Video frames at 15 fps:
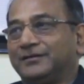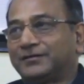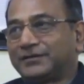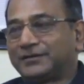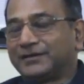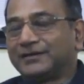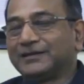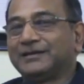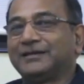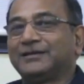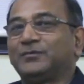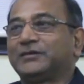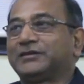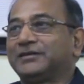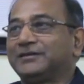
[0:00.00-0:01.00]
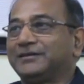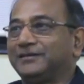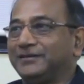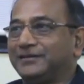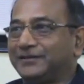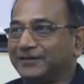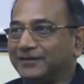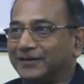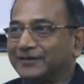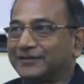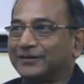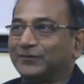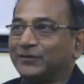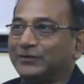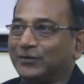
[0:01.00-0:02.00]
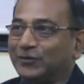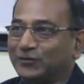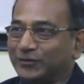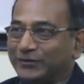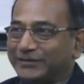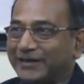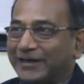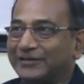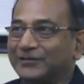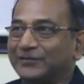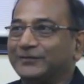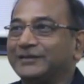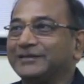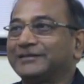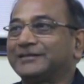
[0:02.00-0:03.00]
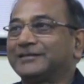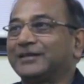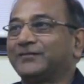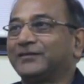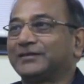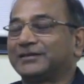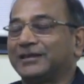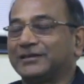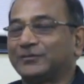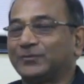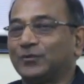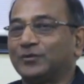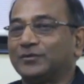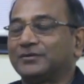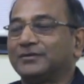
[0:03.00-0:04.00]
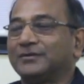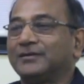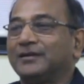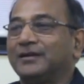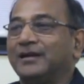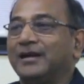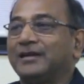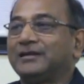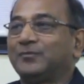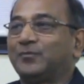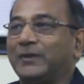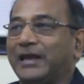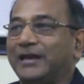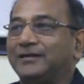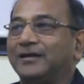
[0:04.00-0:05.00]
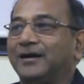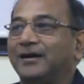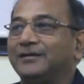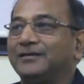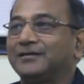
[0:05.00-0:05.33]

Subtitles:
Interestingly, Mr. Nitin Gadkari was also in charge of this surface transport, and he planned